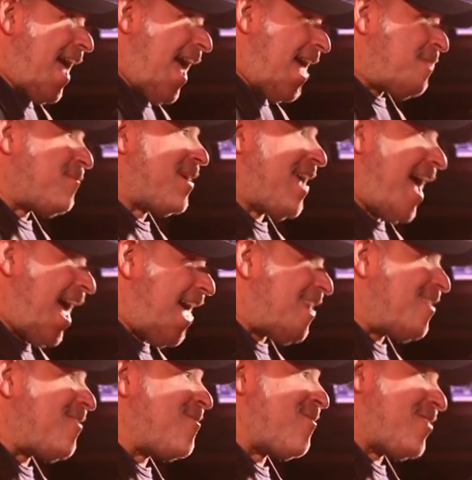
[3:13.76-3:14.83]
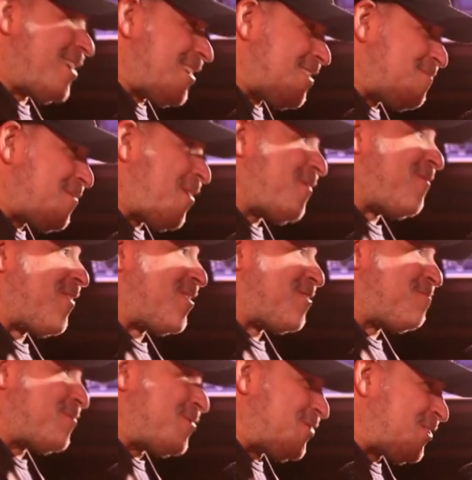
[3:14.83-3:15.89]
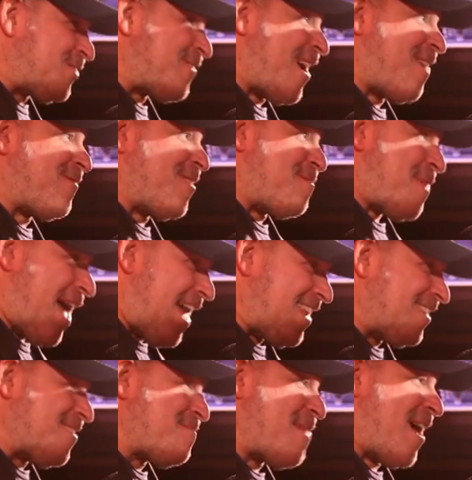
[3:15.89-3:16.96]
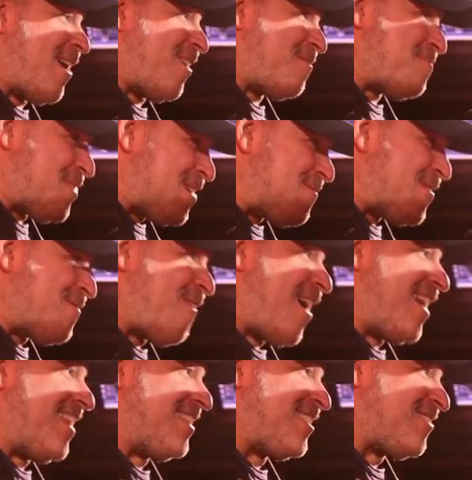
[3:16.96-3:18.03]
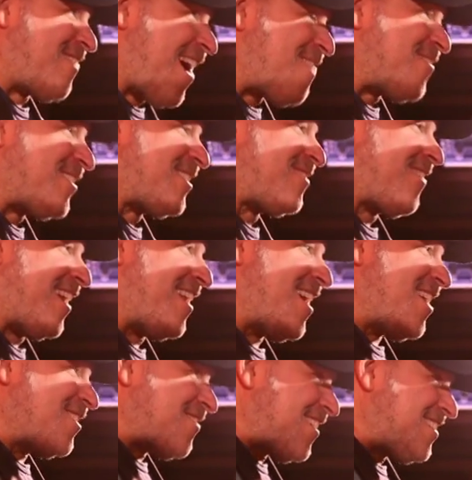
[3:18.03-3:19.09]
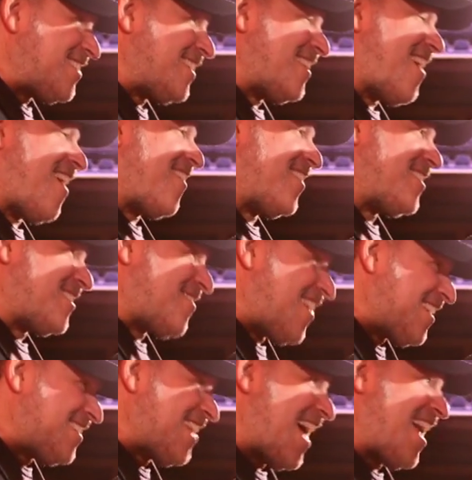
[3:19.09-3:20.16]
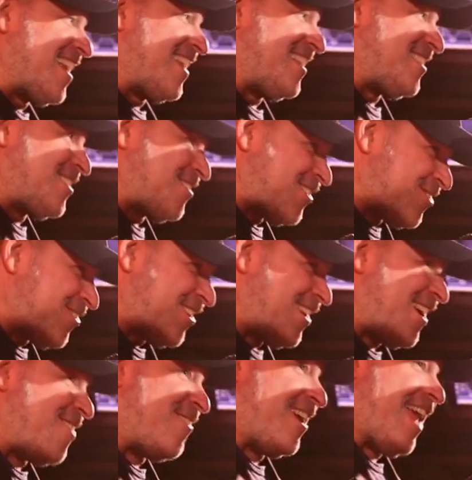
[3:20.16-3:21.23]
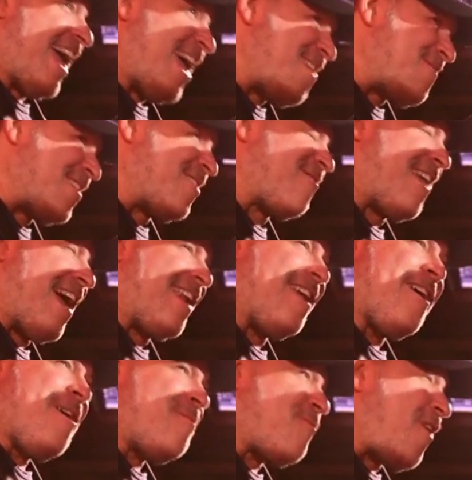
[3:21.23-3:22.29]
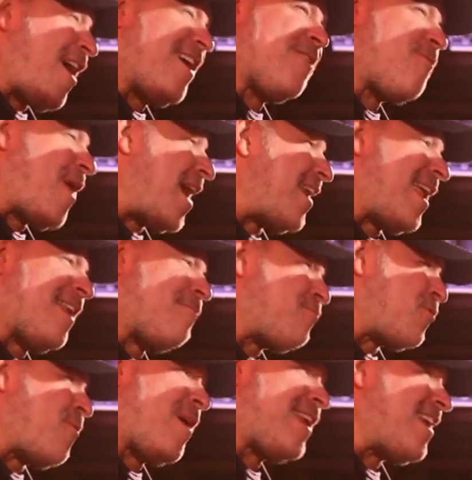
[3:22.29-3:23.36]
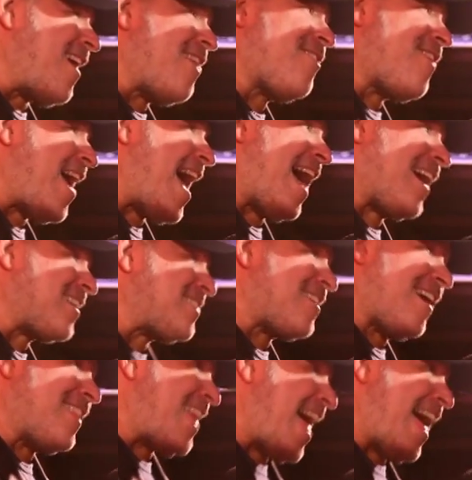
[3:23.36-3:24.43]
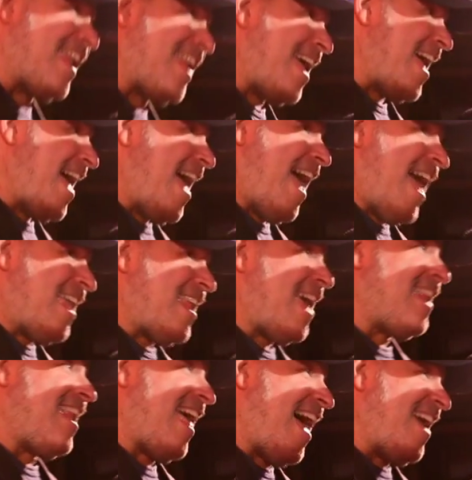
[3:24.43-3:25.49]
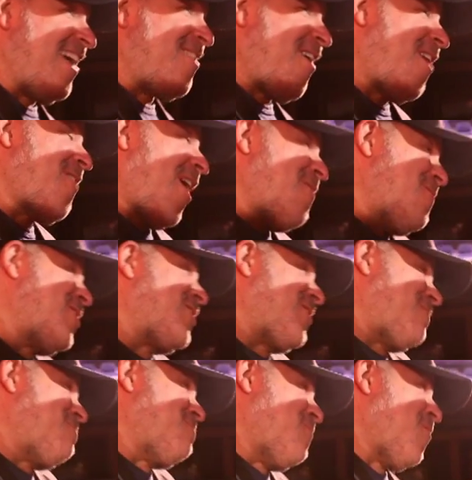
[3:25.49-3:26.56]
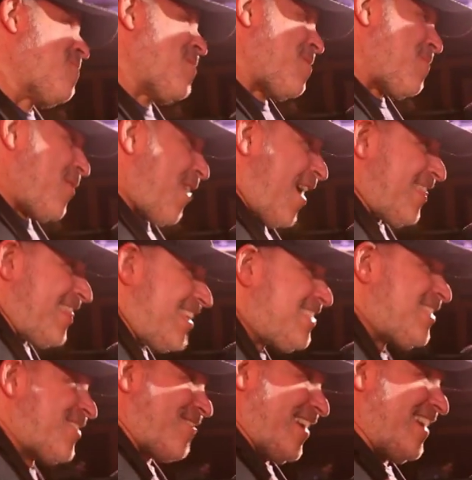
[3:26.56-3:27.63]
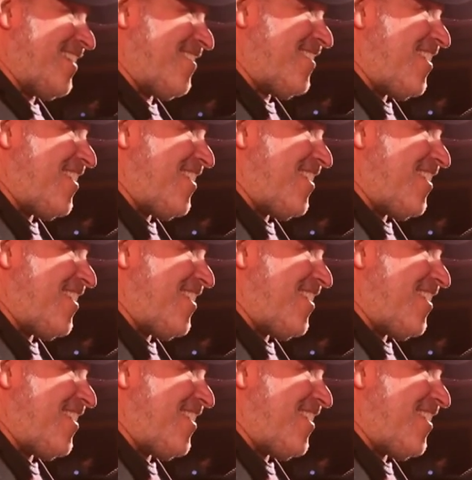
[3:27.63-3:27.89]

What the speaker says: And we had Hootie and the Blowfish, Blues Traveler, Patti LaBelle, Pee Wee Winans, Travis Tritt, Tracy Lawrence, Trace Atkins, Trisha Yearwood, Amy Grant, Brian White, and 20 other acts on that. And I wish more people on this street,